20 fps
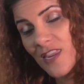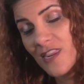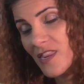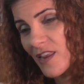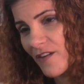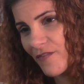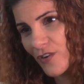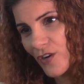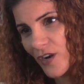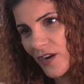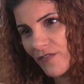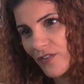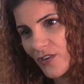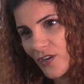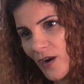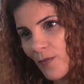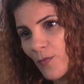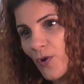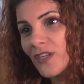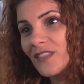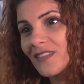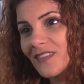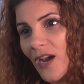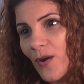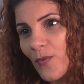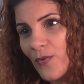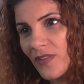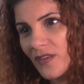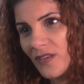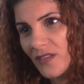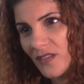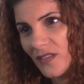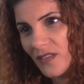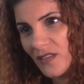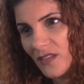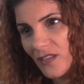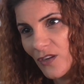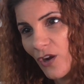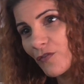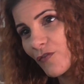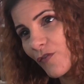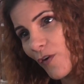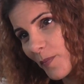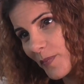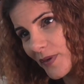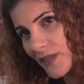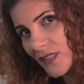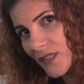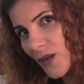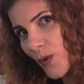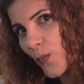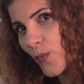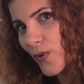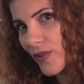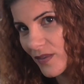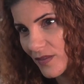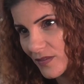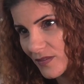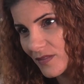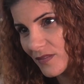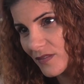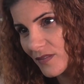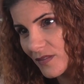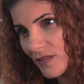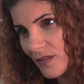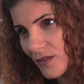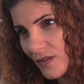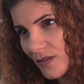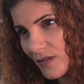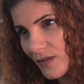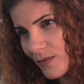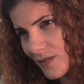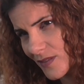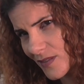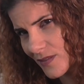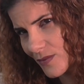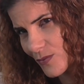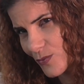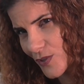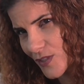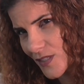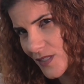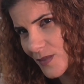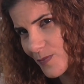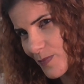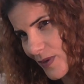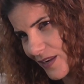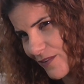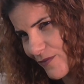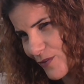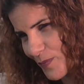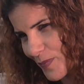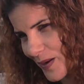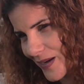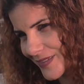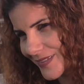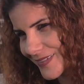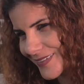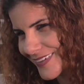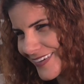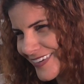Never ever. I'm gonna die with it. Not from it, with it, which is worse. But never mind.